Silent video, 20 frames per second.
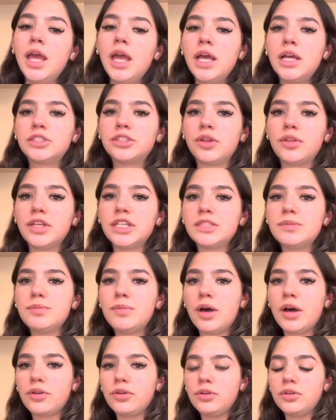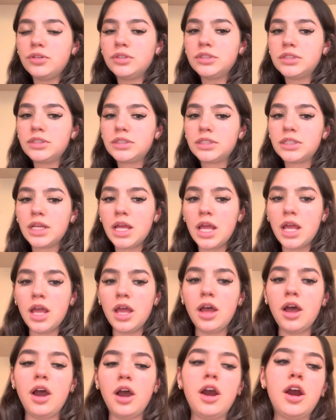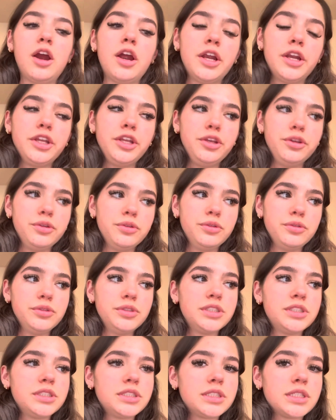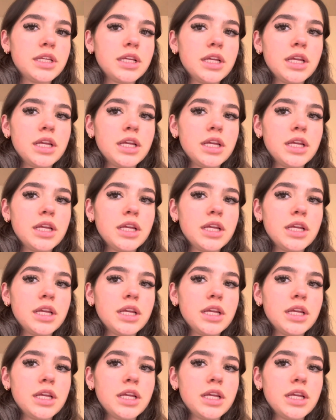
So these models are used